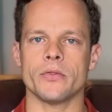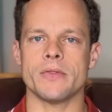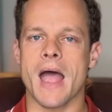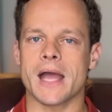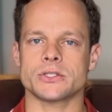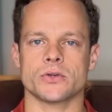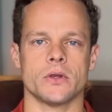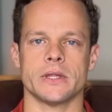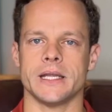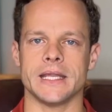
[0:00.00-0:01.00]

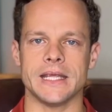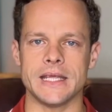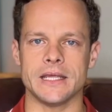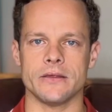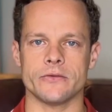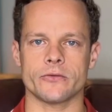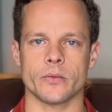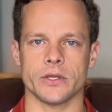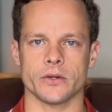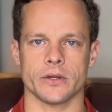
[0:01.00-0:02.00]
natural and at ease
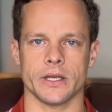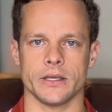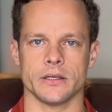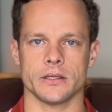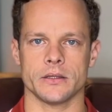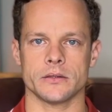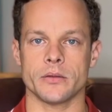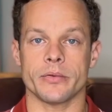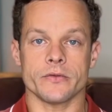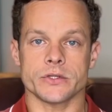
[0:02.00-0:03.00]
when you're in
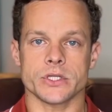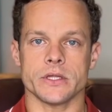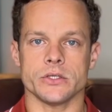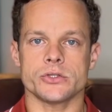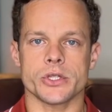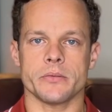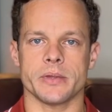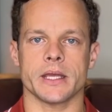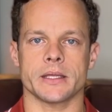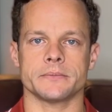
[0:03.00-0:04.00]
the position that you should
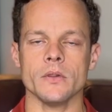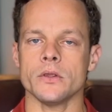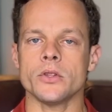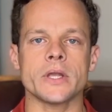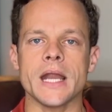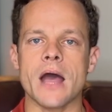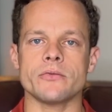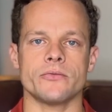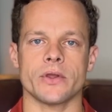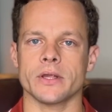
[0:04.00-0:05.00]
be in, you're going to have
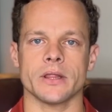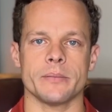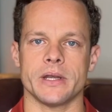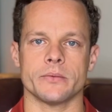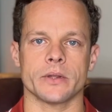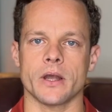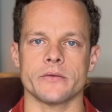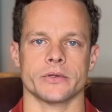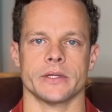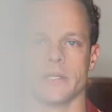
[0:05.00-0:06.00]
a very limited
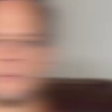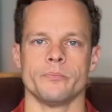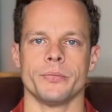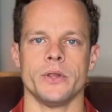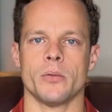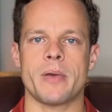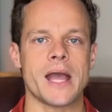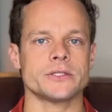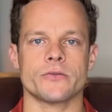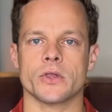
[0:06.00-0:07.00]
recovery. You know,
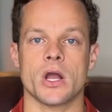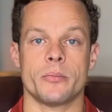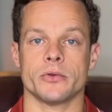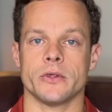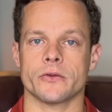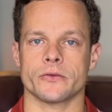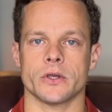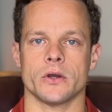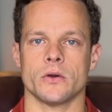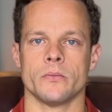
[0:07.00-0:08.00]
back just a couple years
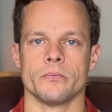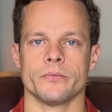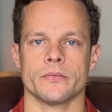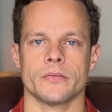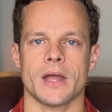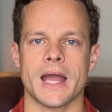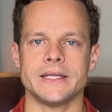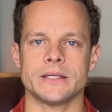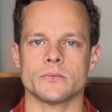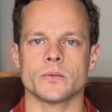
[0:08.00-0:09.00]
ago, I
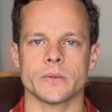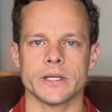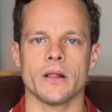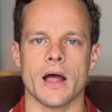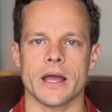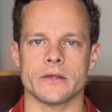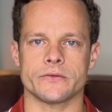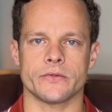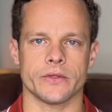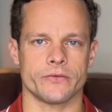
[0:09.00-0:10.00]
didn't
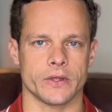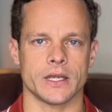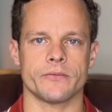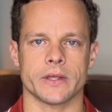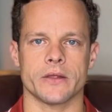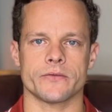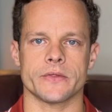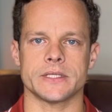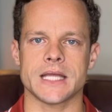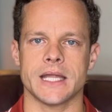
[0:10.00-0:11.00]
realize the significance
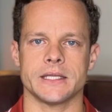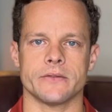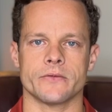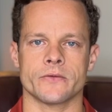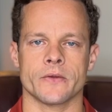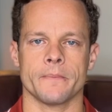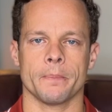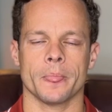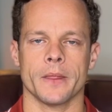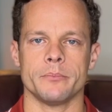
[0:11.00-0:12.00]
of the tendons,
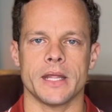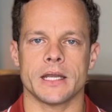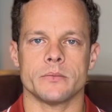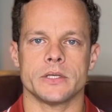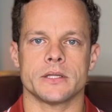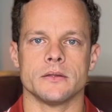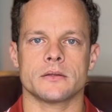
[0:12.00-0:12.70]
and I would